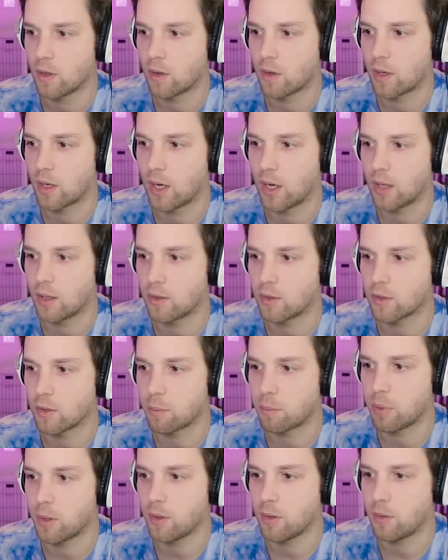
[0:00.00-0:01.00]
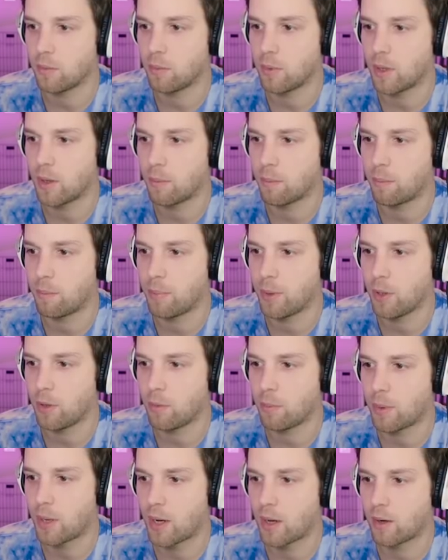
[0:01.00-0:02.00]
Okay, there's a pill a
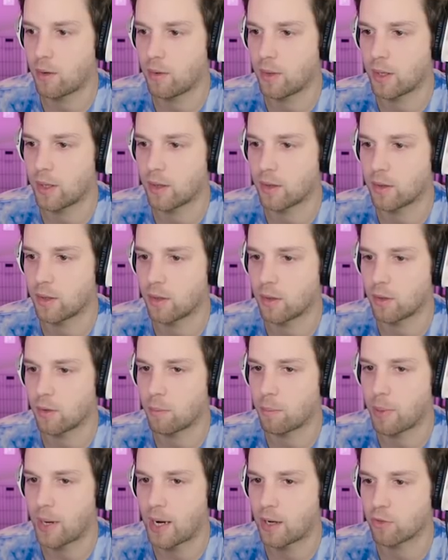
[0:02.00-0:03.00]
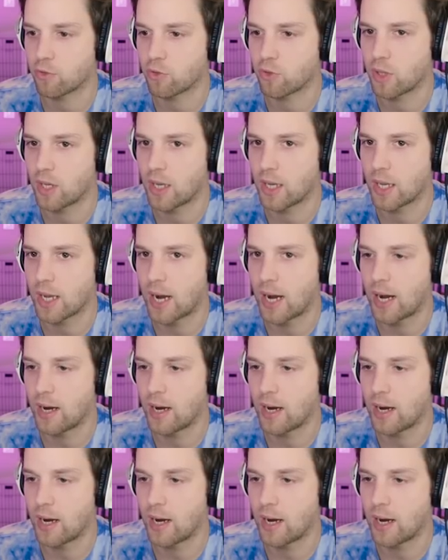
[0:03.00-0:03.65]
pill bottle and a, the little pouch thing.